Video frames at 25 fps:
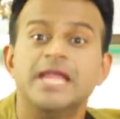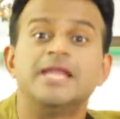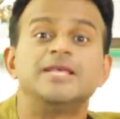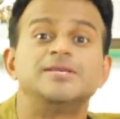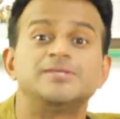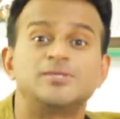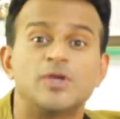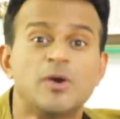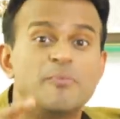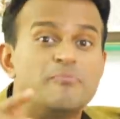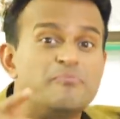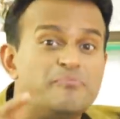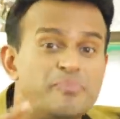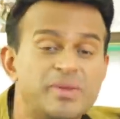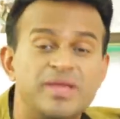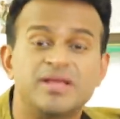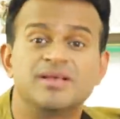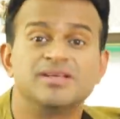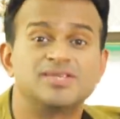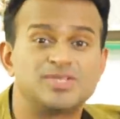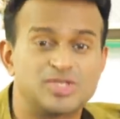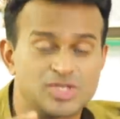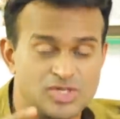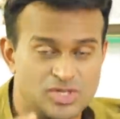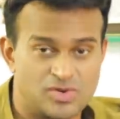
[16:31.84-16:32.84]
it is your
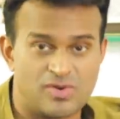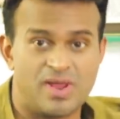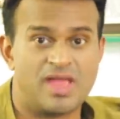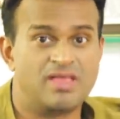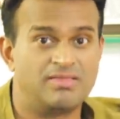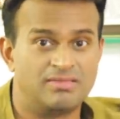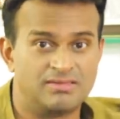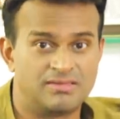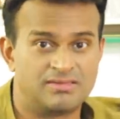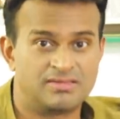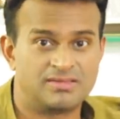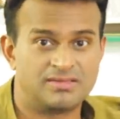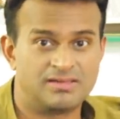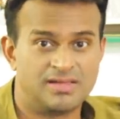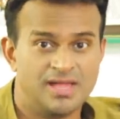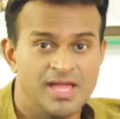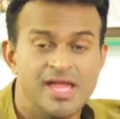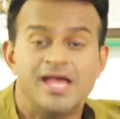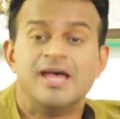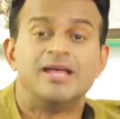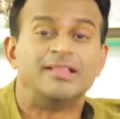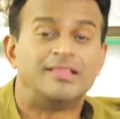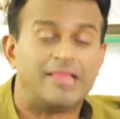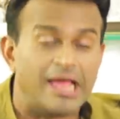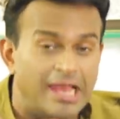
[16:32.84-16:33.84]
biggest strength.
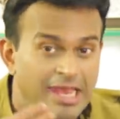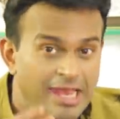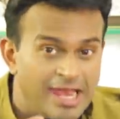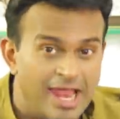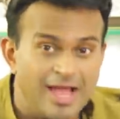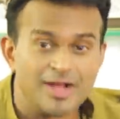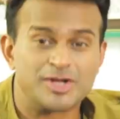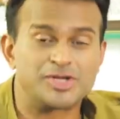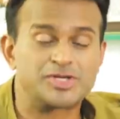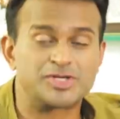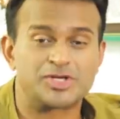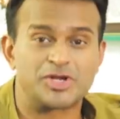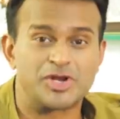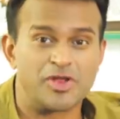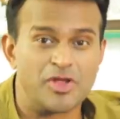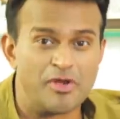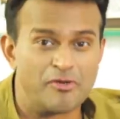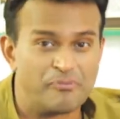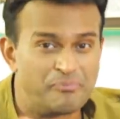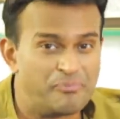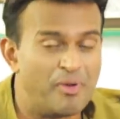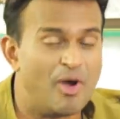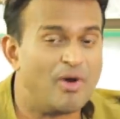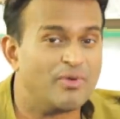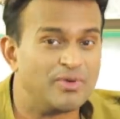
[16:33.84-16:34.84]
The luxury
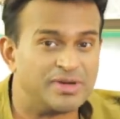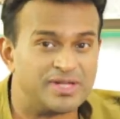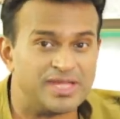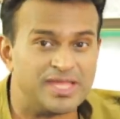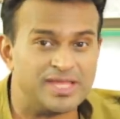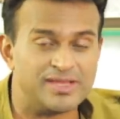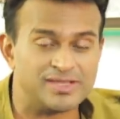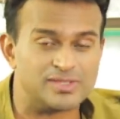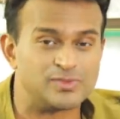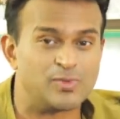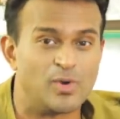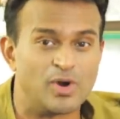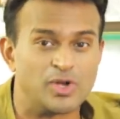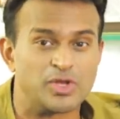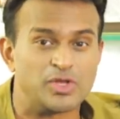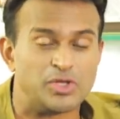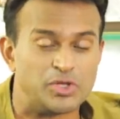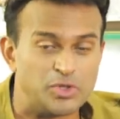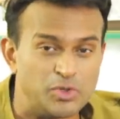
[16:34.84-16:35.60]
of poverty is what